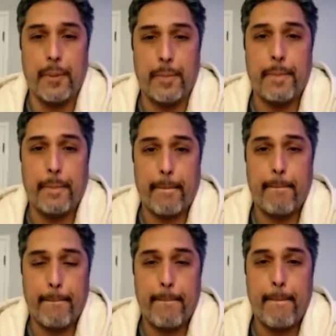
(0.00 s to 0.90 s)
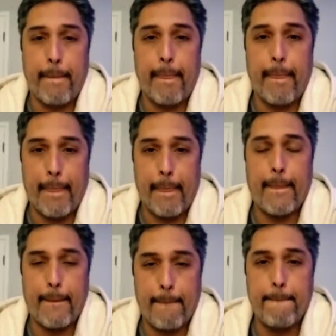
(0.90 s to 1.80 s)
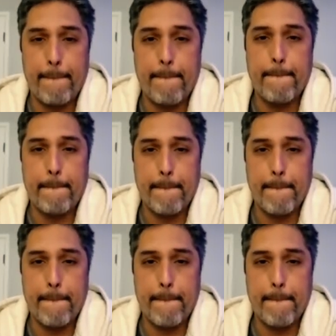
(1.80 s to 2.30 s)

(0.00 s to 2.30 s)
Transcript: had a scene with her, and I was like, oh, I remember even my